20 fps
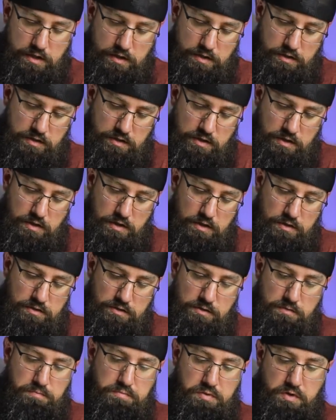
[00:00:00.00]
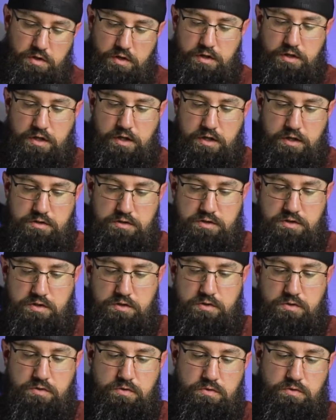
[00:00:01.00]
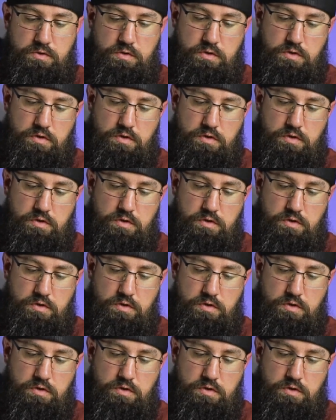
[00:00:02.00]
it does plug into